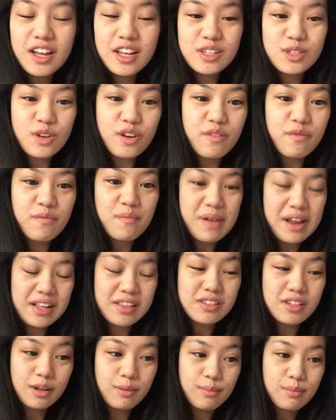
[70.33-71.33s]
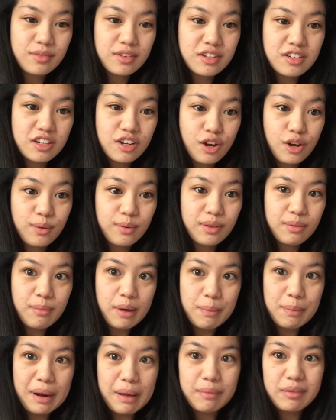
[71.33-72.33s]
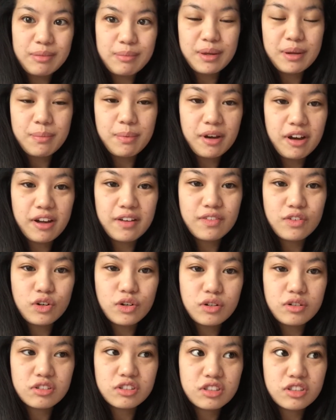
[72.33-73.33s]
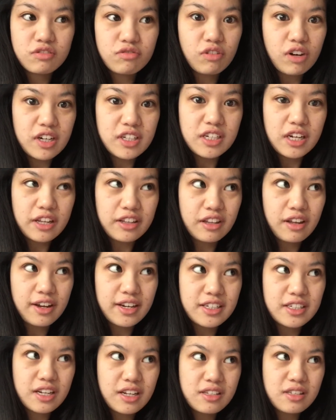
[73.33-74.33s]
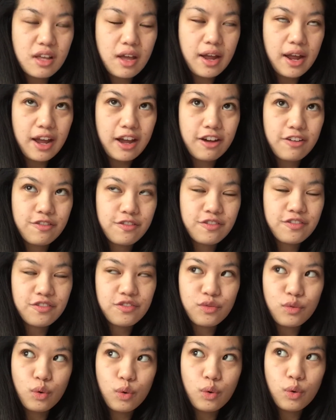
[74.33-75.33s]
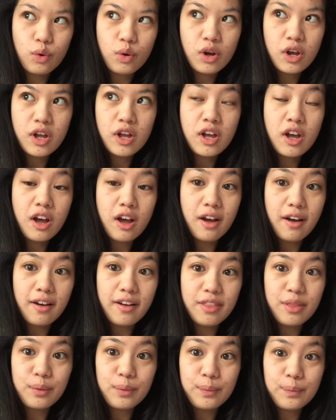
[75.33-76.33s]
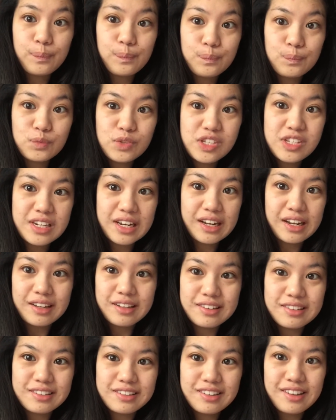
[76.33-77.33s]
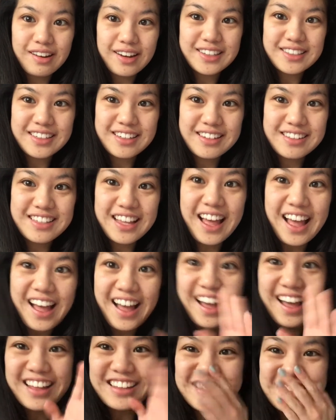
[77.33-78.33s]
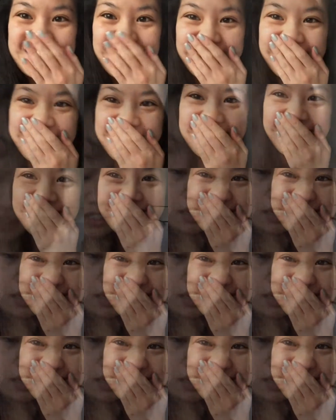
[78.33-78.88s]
So I've made some to go with my plan with me, but I've got to write down the ideas that I have for other sticker ideas. Ah, it's so cool!